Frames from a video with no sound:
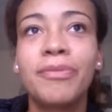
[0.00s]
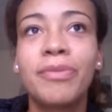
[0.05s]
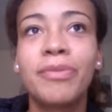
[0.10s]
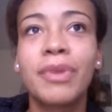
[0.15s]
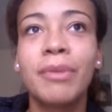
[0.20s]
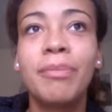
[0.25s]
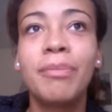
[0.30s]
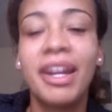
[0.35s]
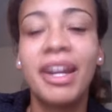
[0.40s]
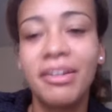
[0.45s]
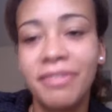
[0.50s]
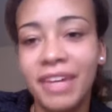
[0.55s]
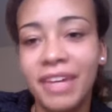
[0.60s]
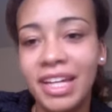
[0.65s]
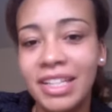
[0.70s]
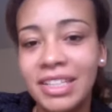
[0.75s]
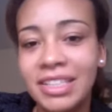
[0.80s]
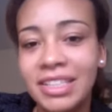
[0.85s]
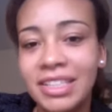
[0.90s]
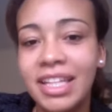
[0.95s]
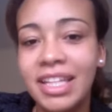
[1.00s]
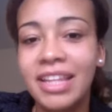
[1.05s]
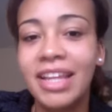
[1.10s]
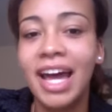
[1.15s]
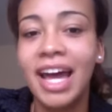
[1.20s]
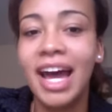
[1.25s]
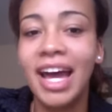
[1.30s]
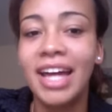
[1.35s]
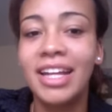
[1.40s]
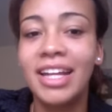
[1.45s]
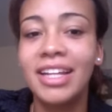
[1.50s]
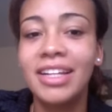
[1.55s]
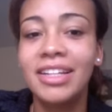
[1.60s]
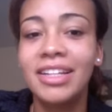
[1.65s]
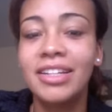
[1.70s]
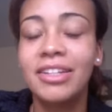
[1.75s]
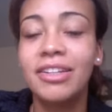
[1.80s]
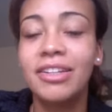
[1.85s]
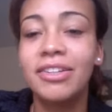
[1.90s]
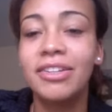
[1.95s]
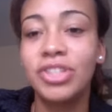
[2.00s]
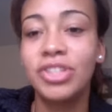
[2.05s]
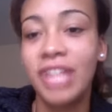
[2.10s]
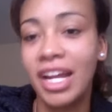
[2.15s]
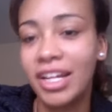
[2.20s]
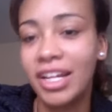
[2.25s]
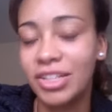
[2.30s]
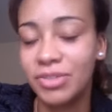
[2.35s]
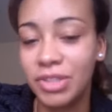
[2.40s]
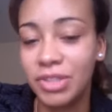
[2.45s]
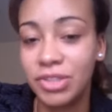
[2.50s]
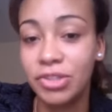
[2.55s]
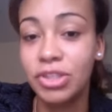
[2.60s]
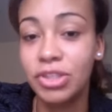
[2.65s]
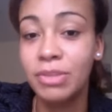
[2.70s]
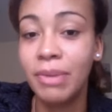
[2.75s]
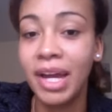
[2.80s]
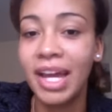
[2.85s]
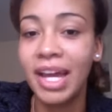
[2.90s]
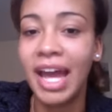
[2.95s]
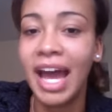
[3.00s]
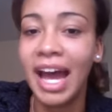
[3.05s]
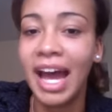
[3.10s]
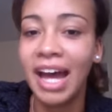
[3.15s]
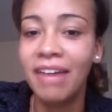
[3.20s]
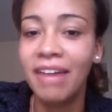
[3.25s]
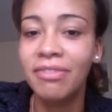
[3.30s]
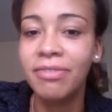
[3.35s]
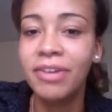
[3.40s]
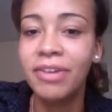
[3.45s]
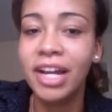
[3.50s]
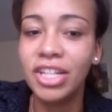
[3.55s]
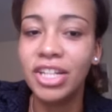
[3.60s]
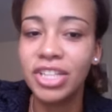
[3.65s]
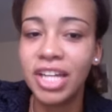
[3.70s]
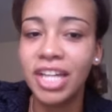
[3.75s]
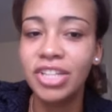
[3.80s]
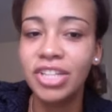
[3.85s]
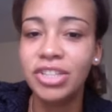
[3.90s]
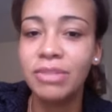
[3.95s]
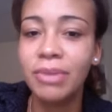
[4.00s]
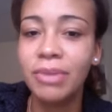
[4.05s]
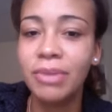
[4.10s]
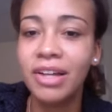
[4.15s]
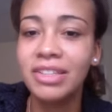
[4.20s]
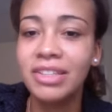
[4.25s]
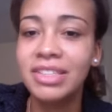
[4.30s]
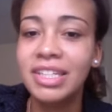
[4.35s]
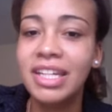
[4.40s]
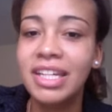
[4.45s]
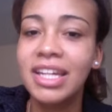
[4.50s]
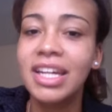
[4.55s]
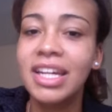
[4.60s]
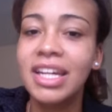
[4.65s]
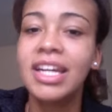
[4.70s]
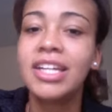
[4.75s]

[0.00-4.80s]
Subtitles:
benefits that genetics research might have for education policy.